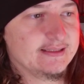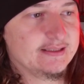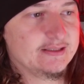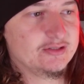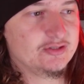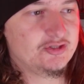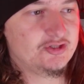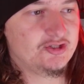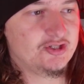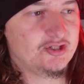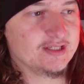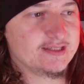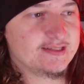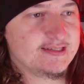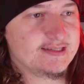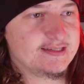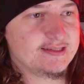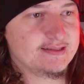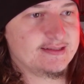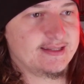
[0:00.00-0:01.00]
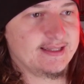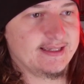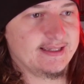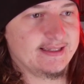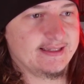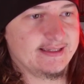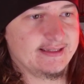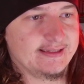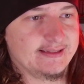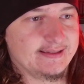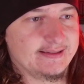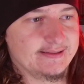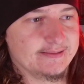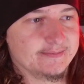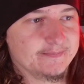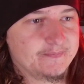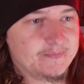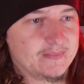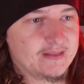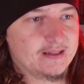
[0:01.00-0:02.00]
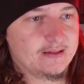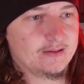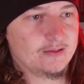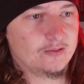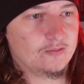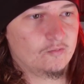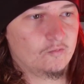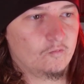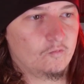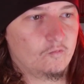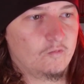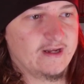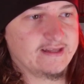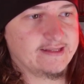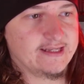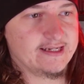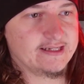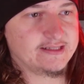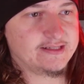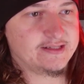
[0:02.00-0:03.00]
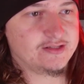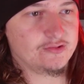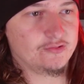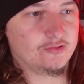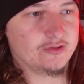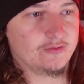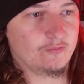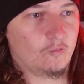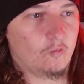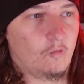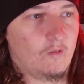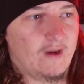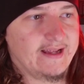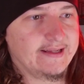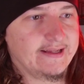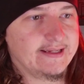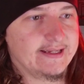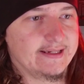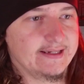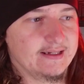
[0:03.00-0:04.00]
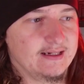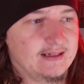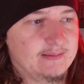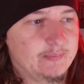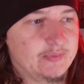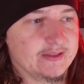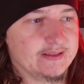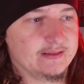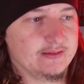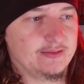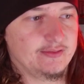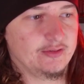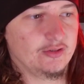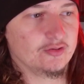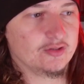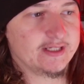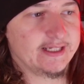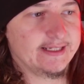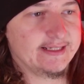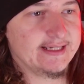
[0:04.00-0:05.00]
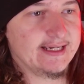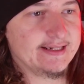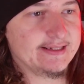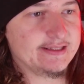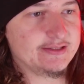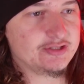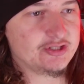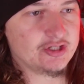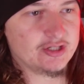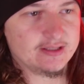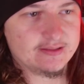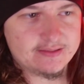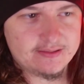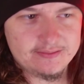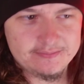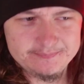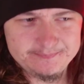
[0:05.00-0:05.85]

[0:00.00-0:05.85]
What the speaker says: just when they're sort of waking up and looking at each other.